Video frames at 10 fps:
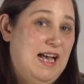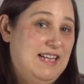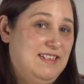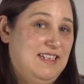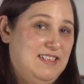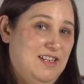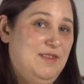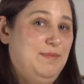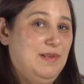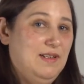As an
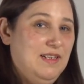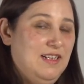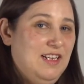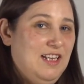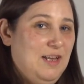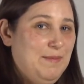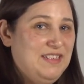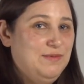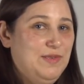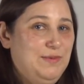example,
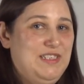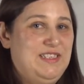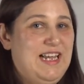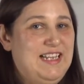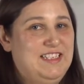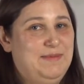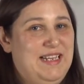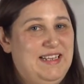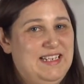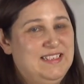imagine we wish to
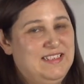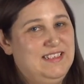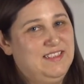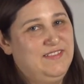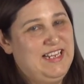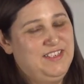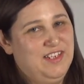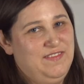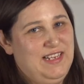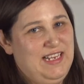estimate the incidence of
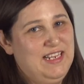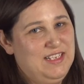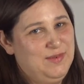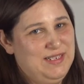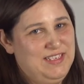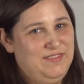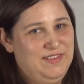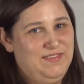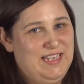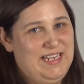HIV in
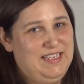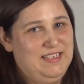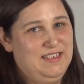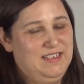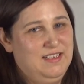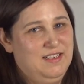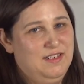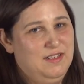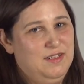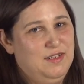2015.
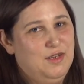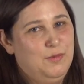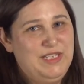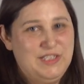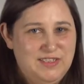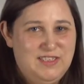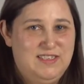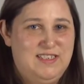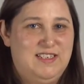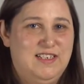We could
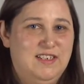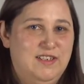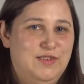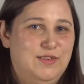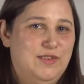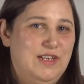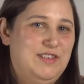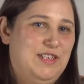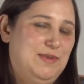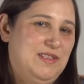consider all
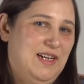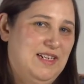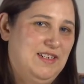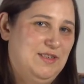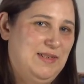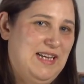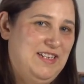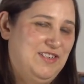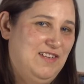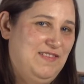those who were diagnosed with
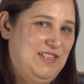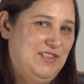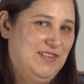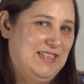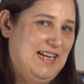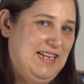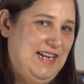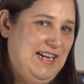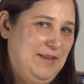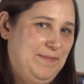HIV during that
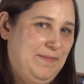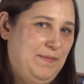year.